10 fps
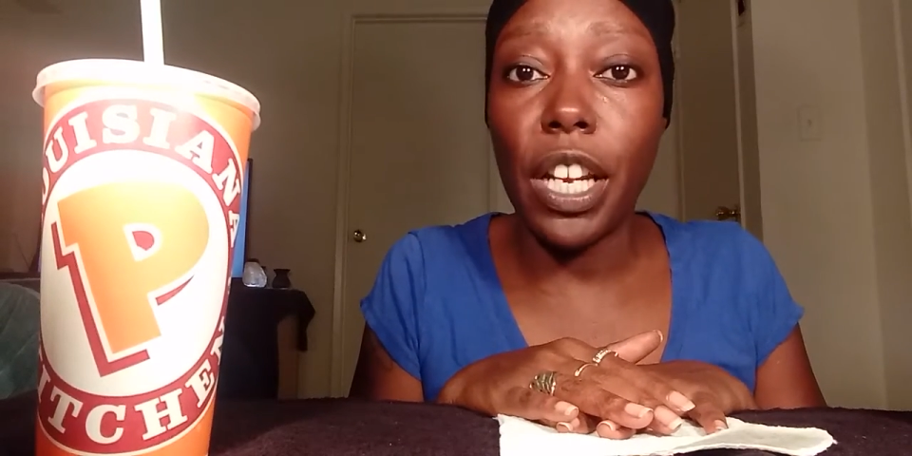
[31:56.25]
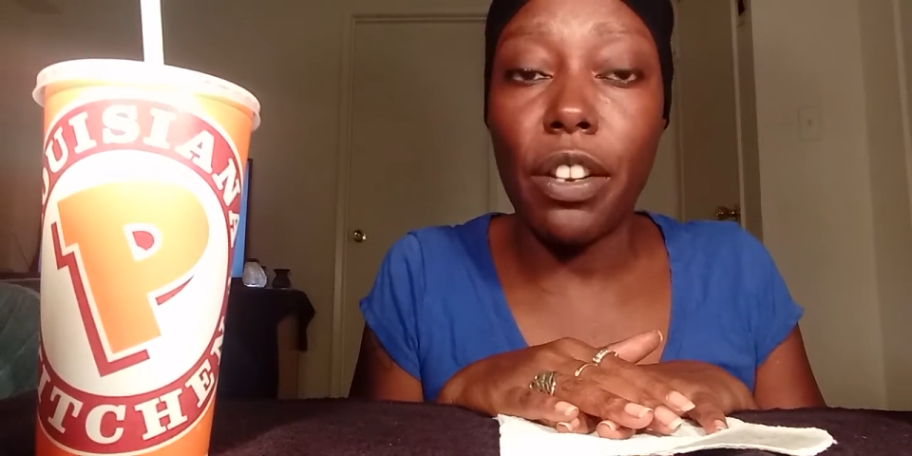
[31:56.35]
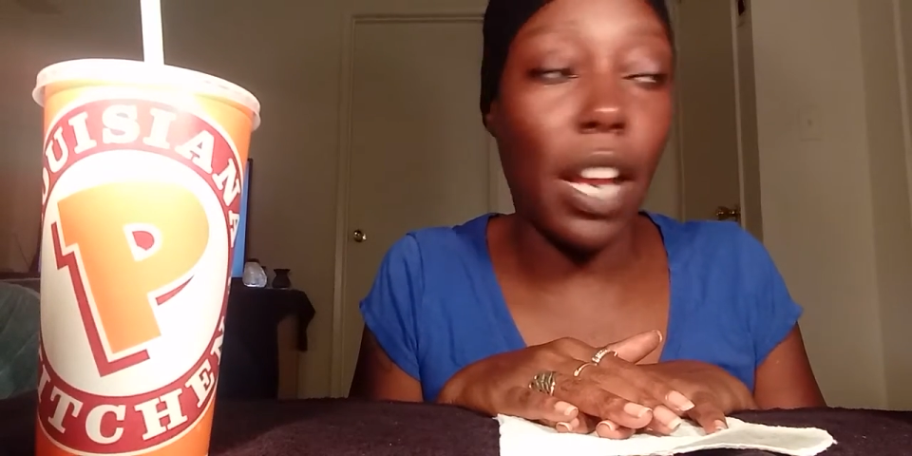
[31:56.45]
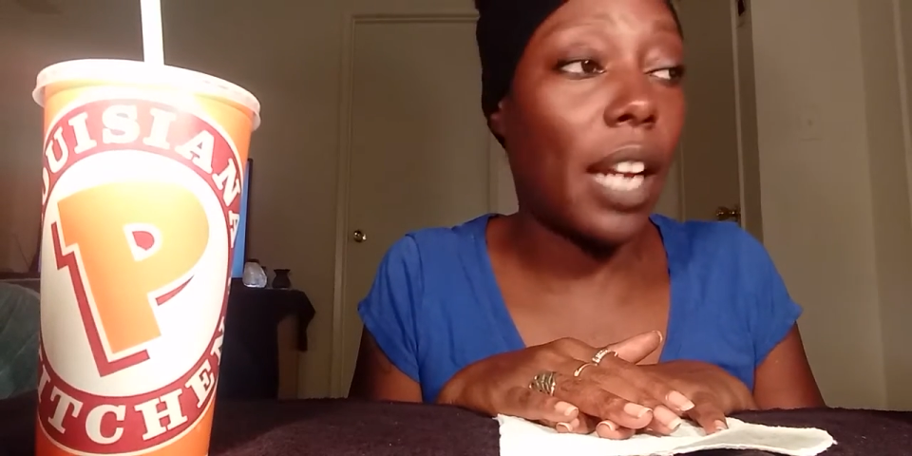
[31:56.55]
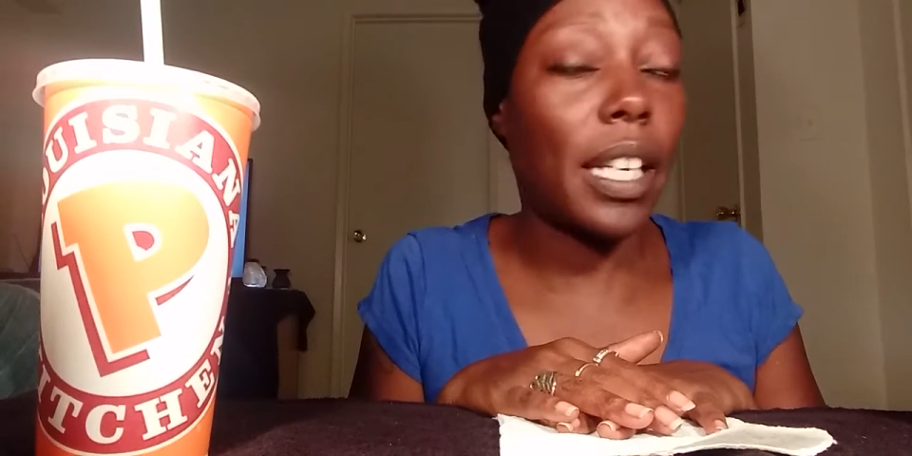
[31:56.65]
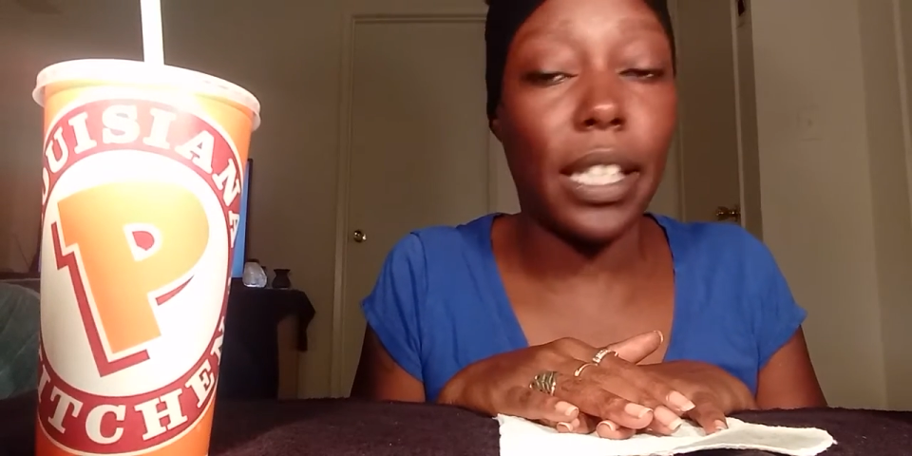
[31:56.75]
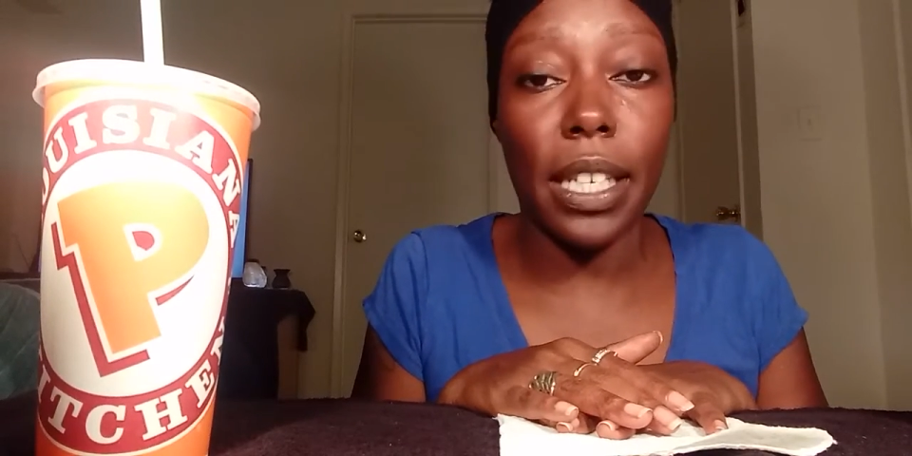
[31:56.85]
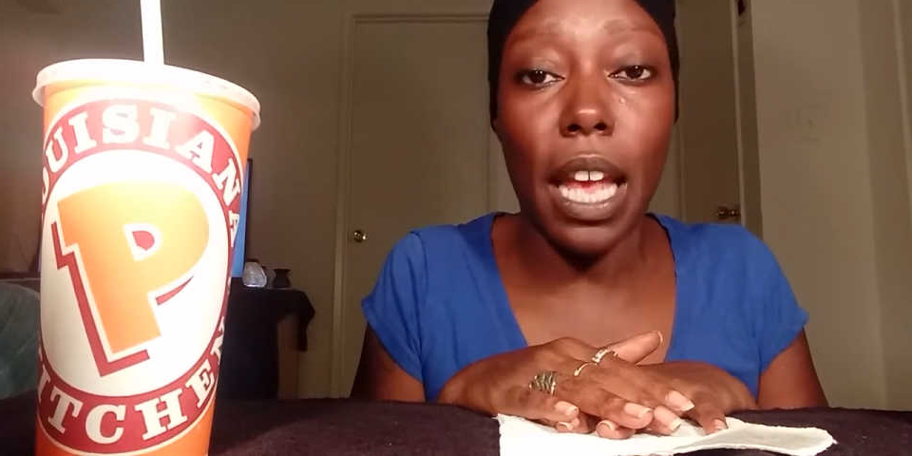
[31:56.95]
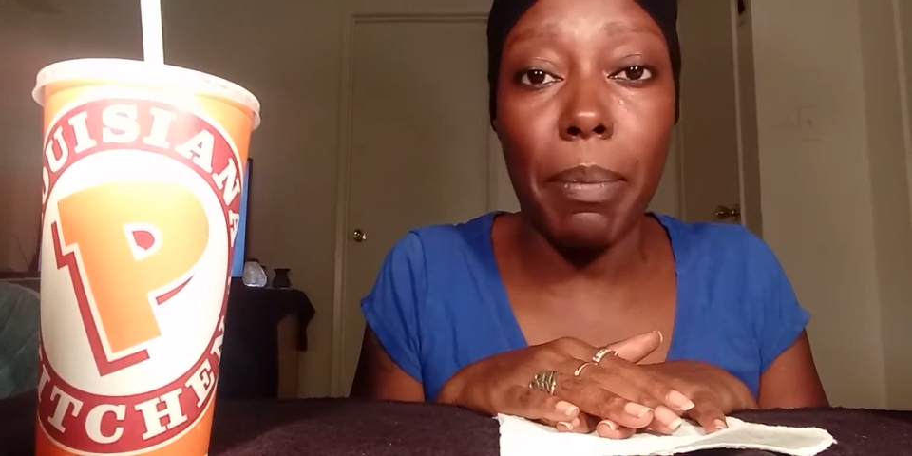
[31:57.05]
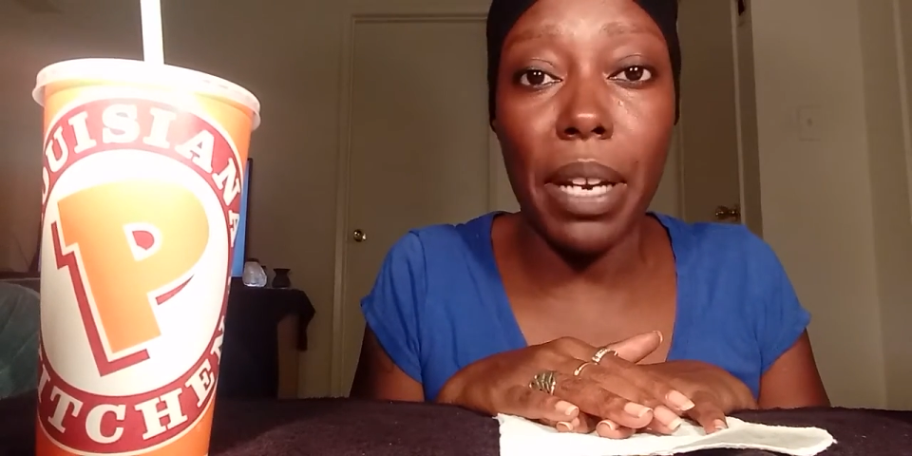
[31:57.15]
y'all need to
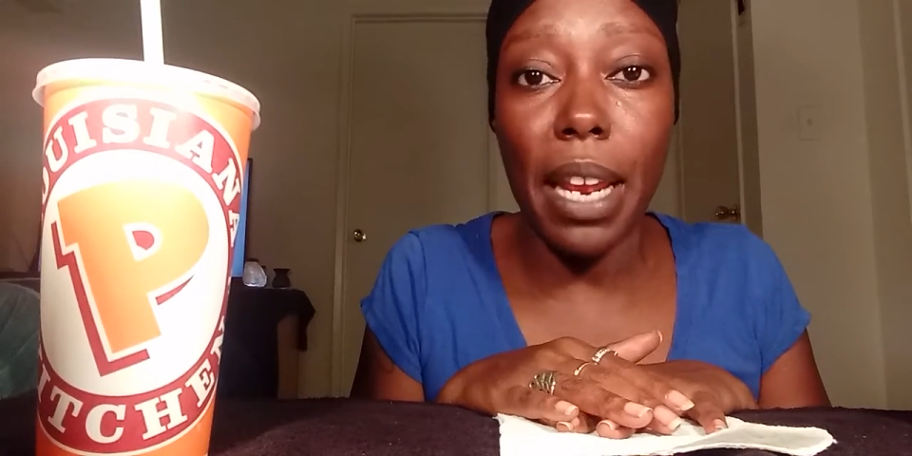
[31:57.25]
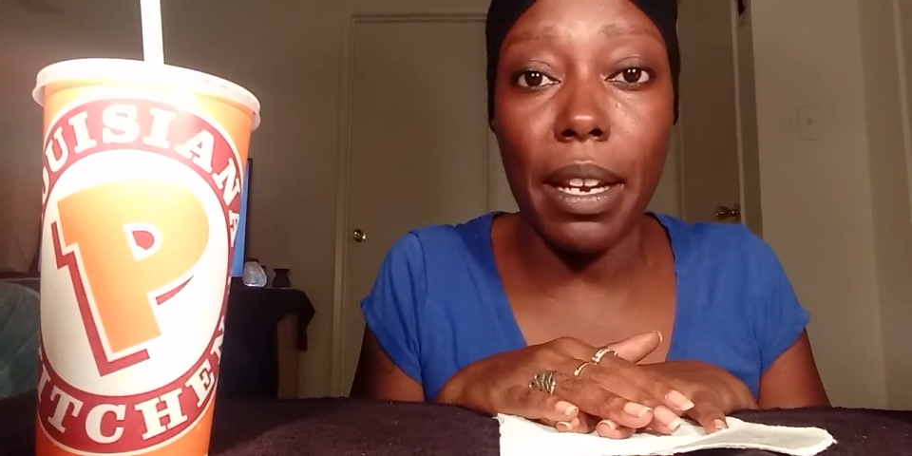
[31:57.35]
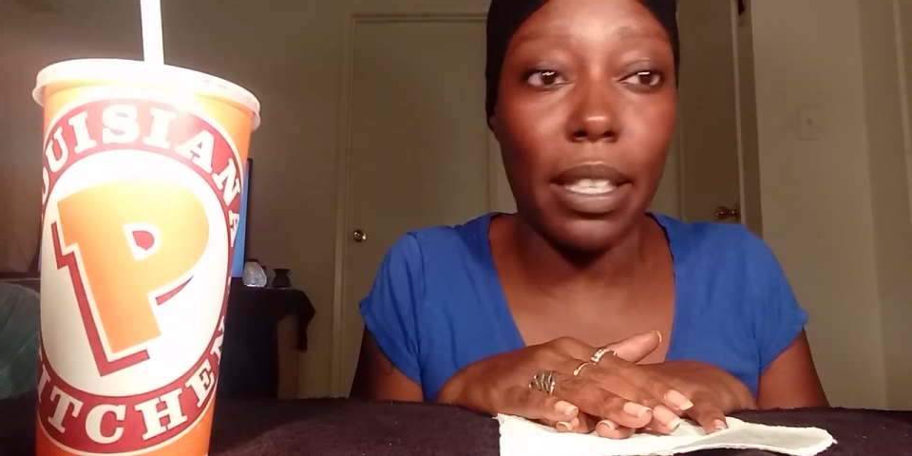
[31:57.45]
nominate